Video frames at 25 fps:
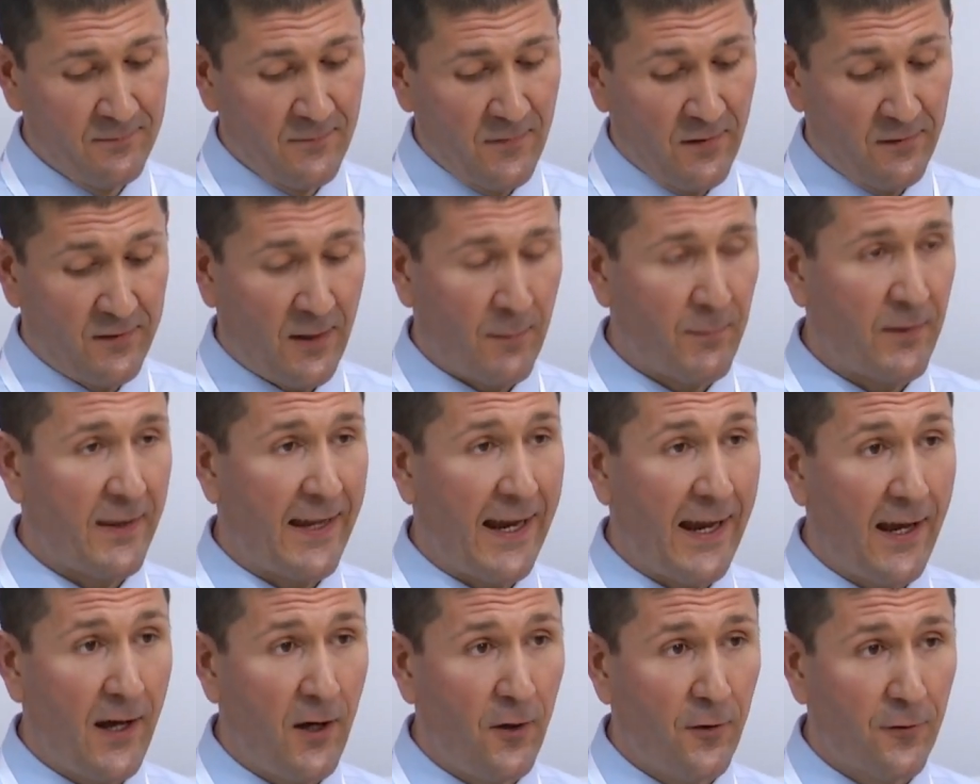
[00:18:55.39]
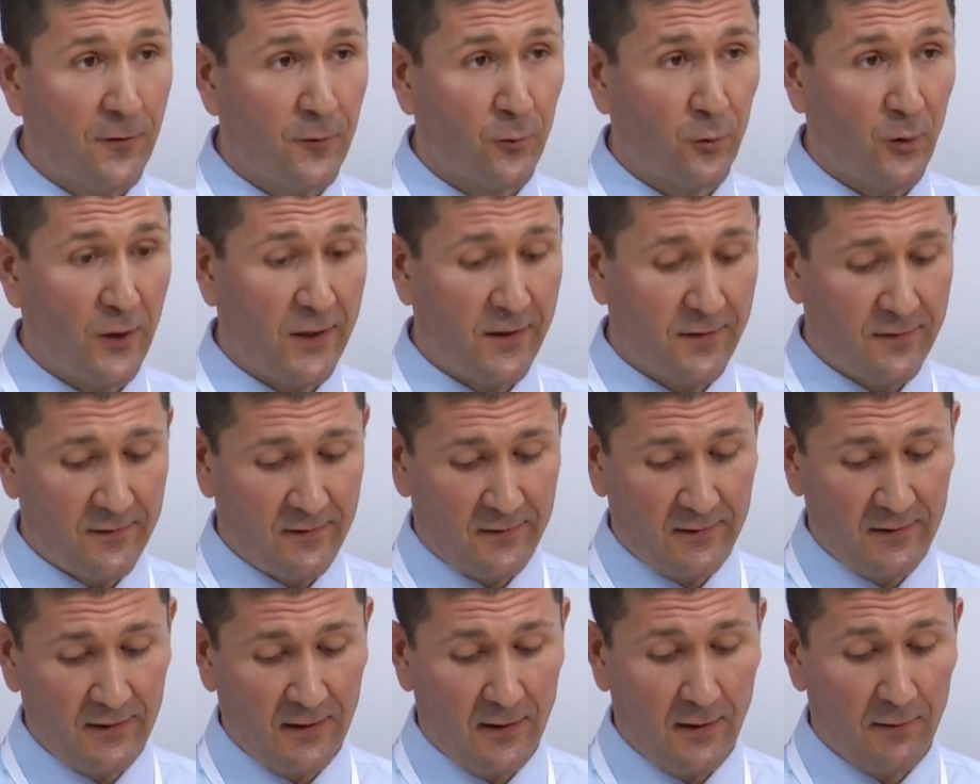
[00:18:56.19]
some of the health risk
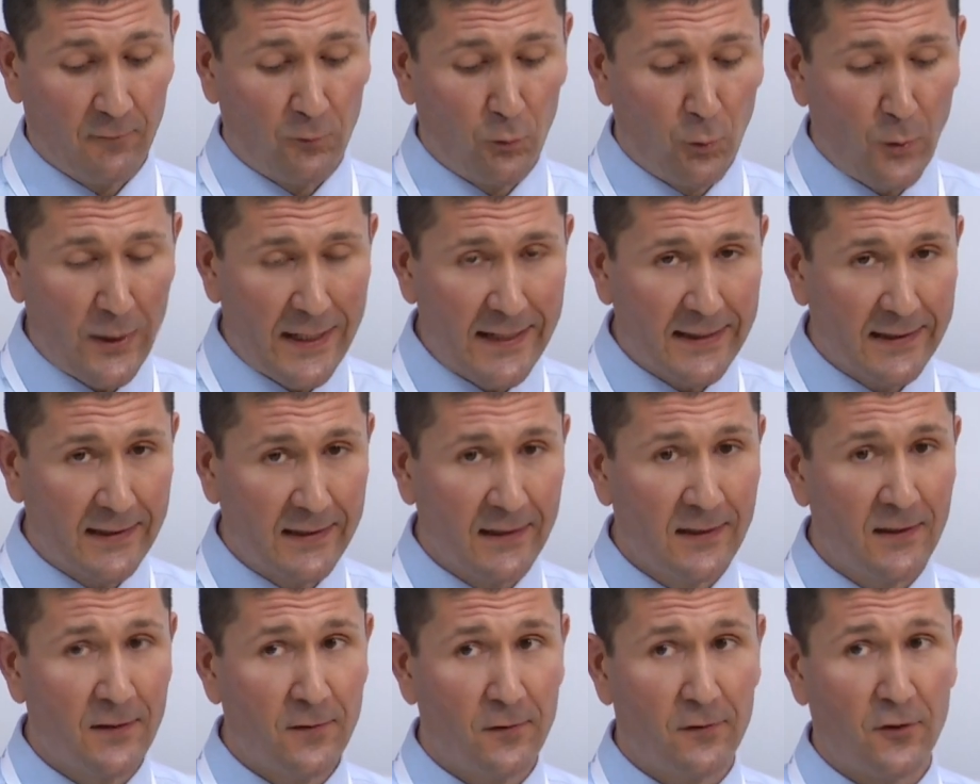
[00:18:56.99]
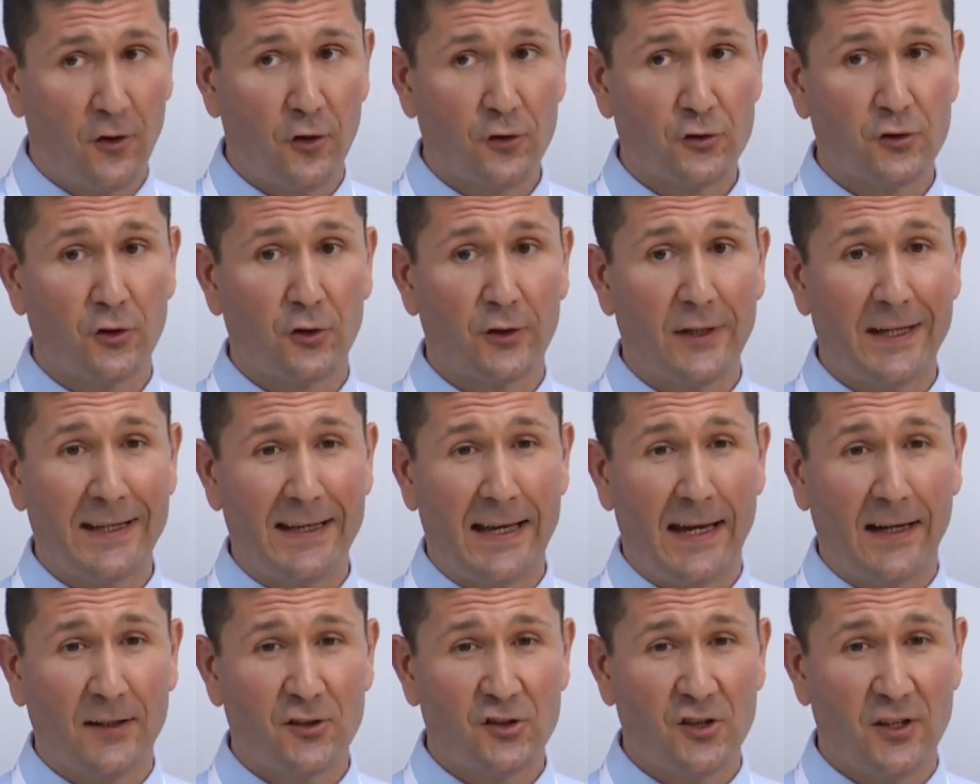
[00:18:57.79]
of weak social
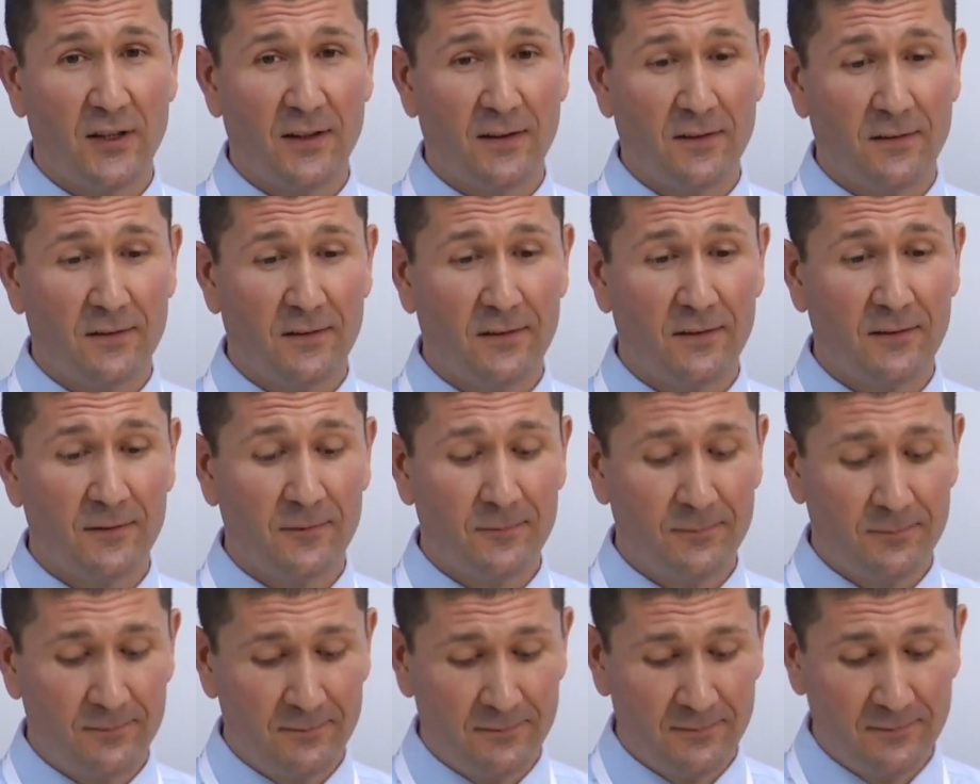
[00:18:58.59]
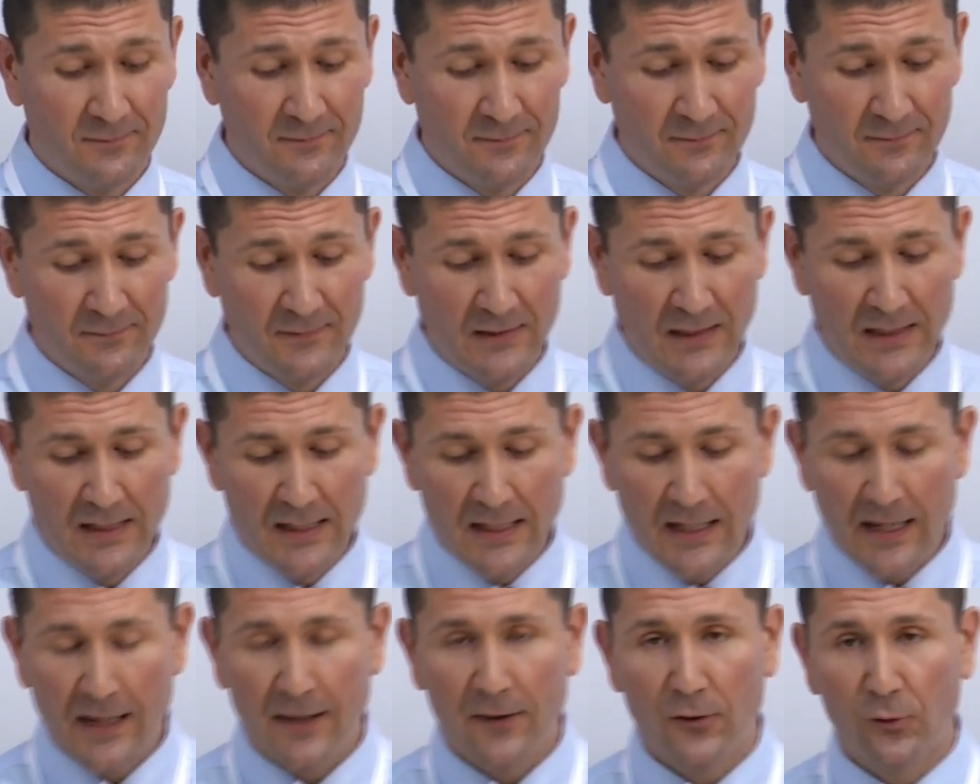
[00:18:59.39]
connections,
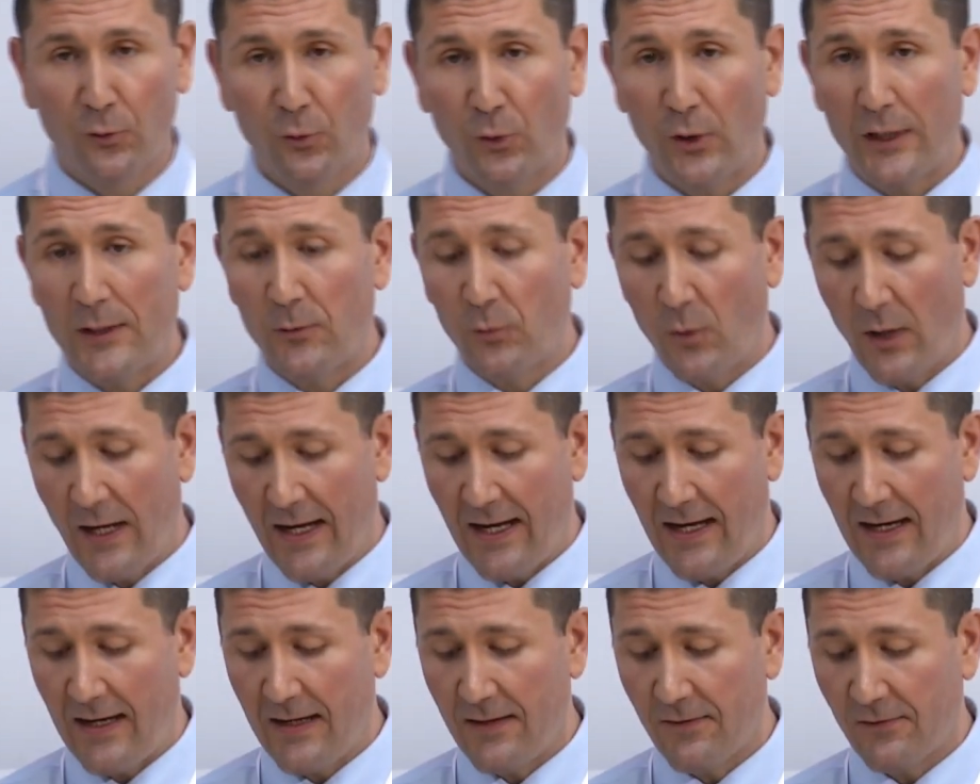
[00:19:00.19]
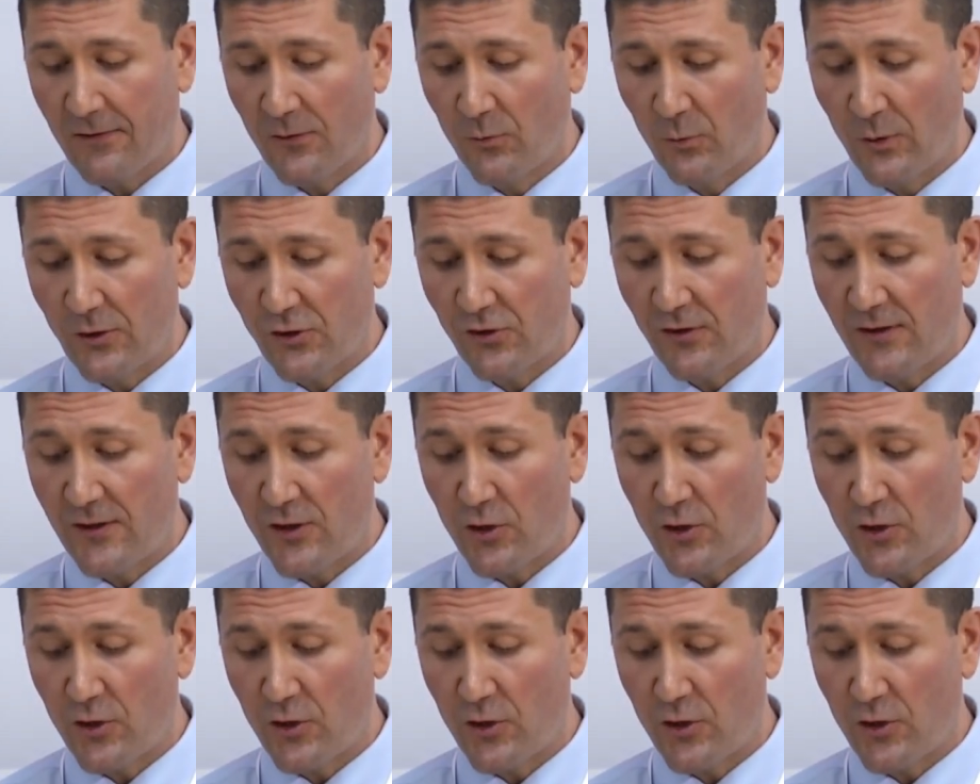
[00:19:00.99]
and three ways in which the